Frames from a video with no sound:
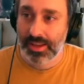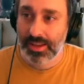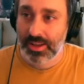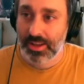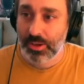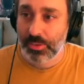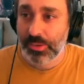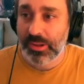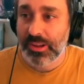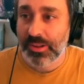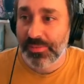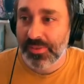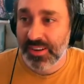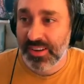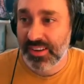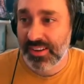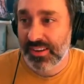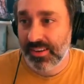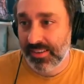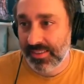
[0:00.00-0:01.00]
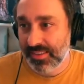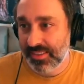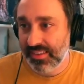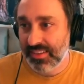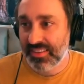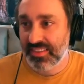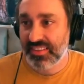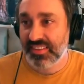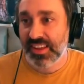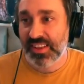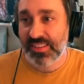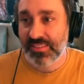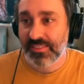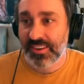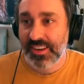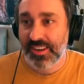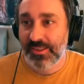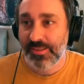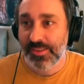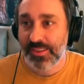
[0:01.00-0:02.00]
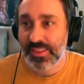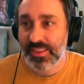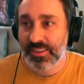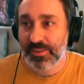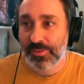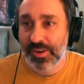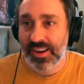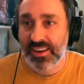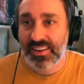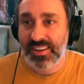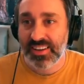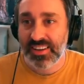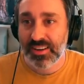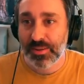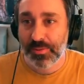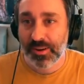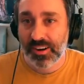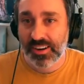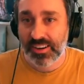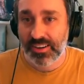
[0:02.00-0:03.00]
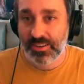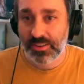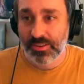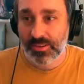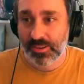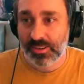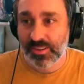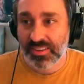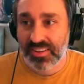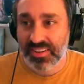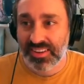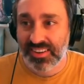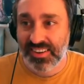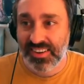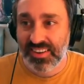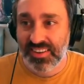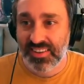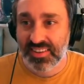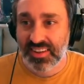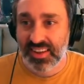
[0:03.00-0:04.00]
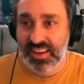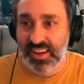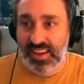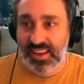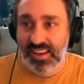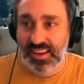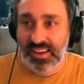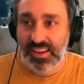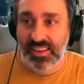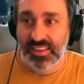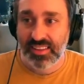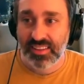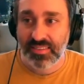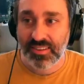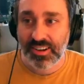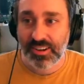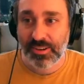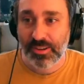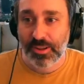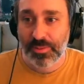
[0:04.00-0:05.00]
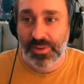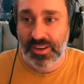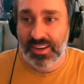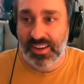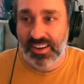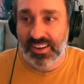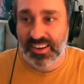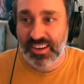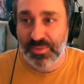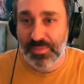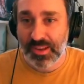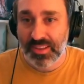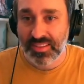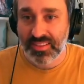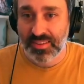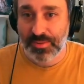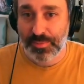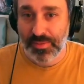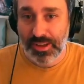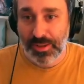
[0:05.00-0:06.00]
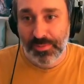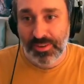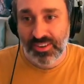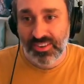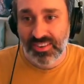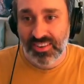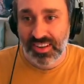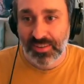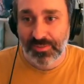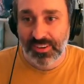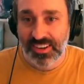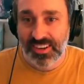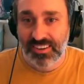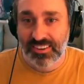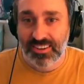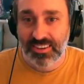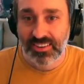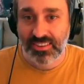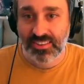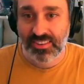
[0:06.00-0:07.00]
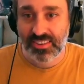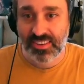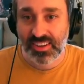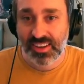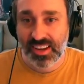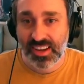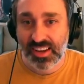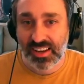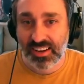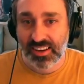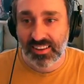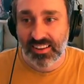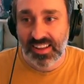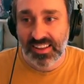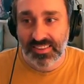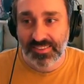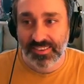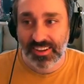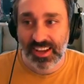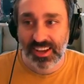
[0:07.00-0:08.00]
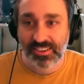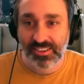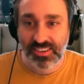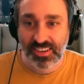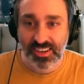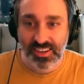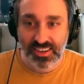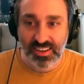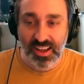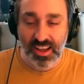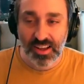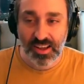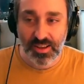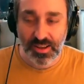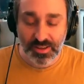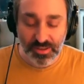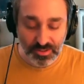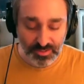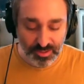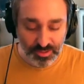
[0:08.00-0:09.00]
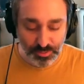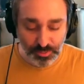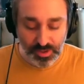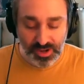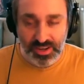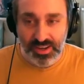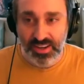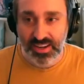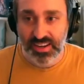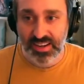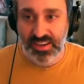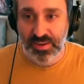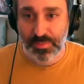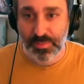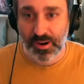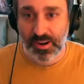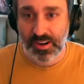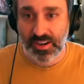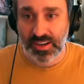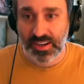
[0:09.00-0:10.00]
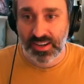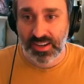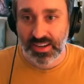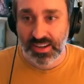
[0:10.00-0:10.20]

Welcome to this 9th video in the yt-napari tutorial series. In this video I'll be talking about some image segmentation and classification using yt-napari,